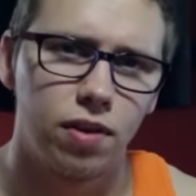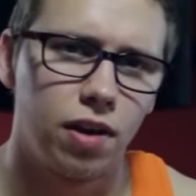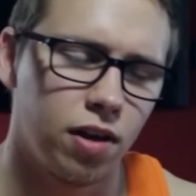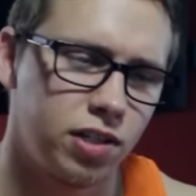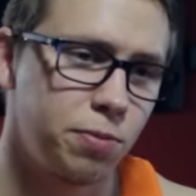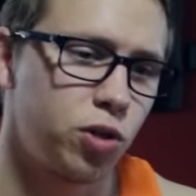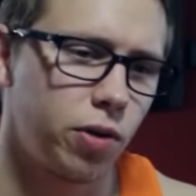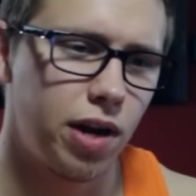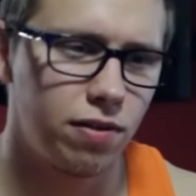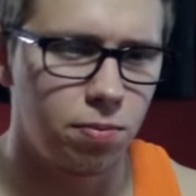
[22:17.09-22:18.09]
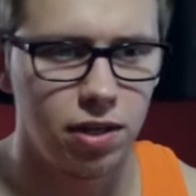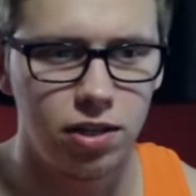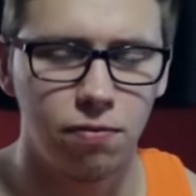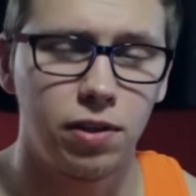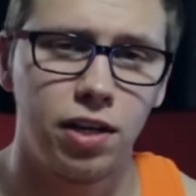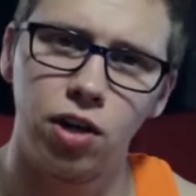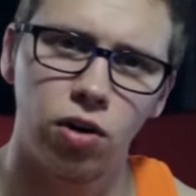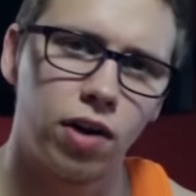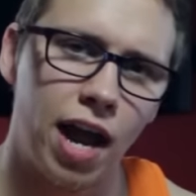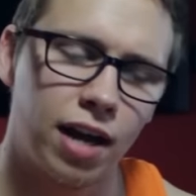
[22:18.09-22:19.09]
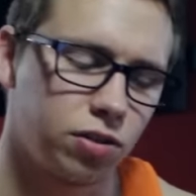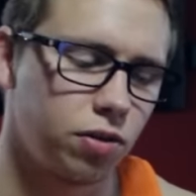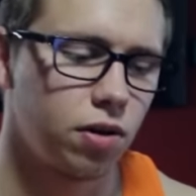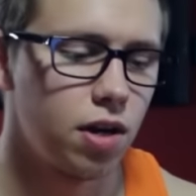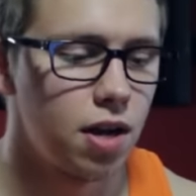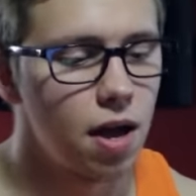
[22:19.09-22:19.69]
Tim Drake would have to be definitely a younger actor.